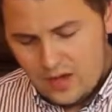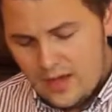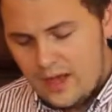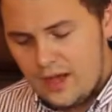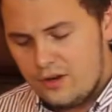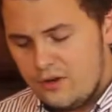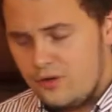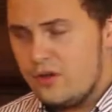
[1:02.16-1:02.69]

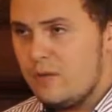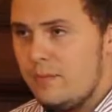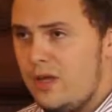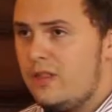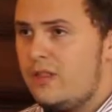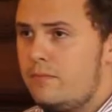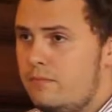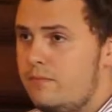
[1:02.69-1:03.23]
How do you
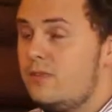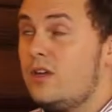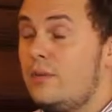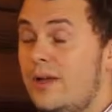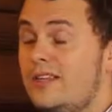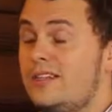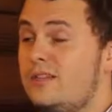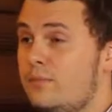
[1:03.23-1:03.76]

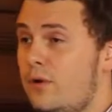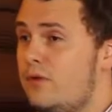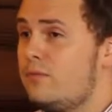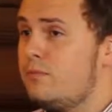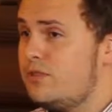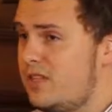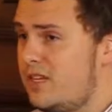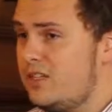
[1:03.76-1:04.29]
commence
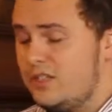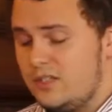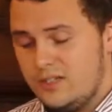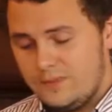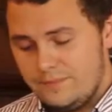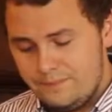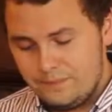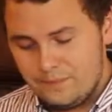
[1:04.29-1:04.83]
both
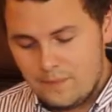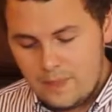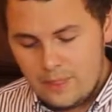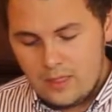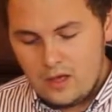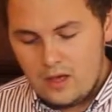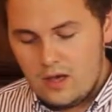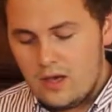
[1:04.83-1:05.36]
procedures?
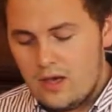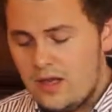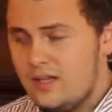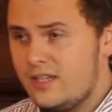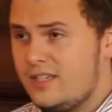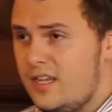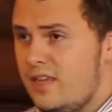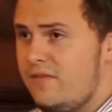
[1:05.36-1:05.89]
In
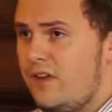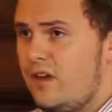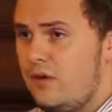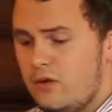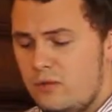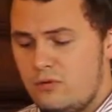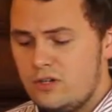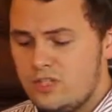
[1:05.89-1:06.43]
a
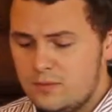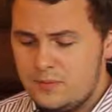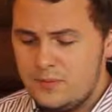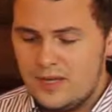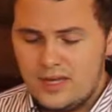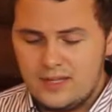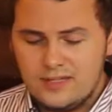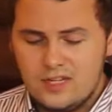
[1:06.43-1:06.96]
CVL, the process
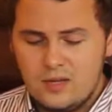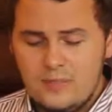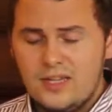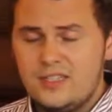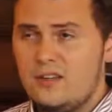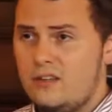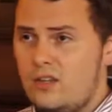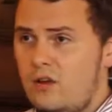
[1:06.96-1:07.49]
begins at a
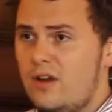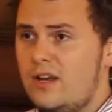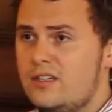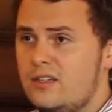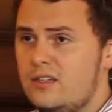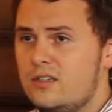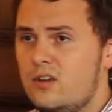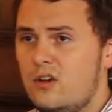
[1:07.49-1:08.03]
meeting of
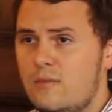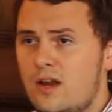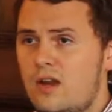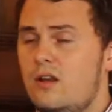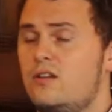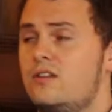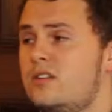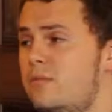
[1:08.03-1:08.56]
directors,
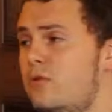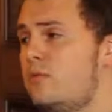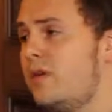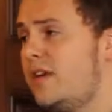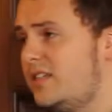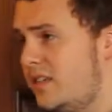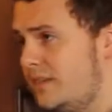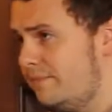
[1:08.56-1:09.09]
commonly known as the board
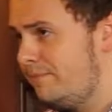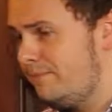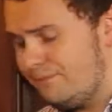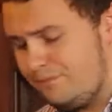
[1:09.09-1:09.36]
meeting.